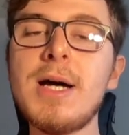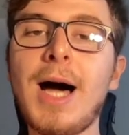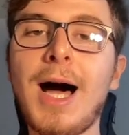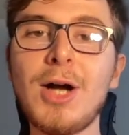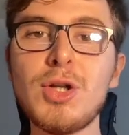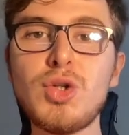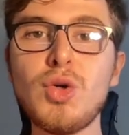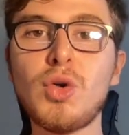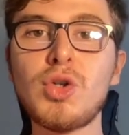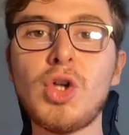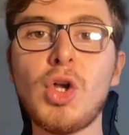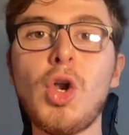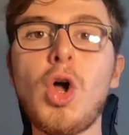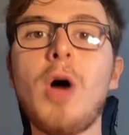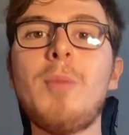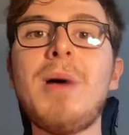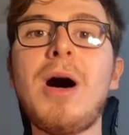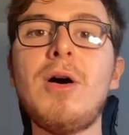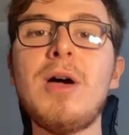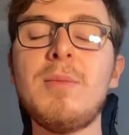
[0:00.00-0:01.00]
I talked a lot
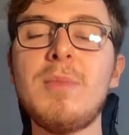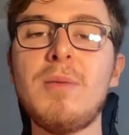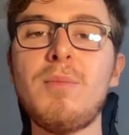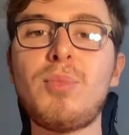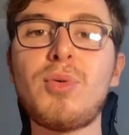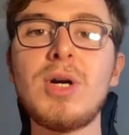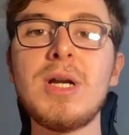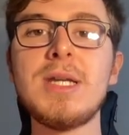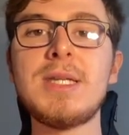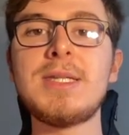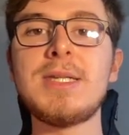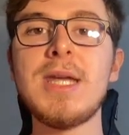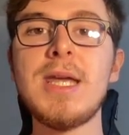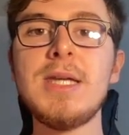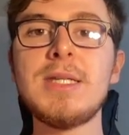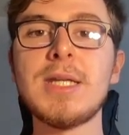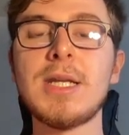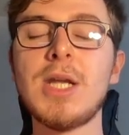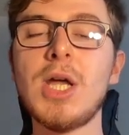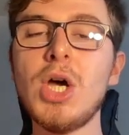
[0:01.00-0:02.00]
about him in
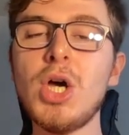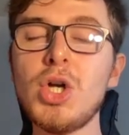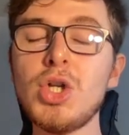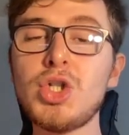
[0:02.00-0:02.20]
pre-season.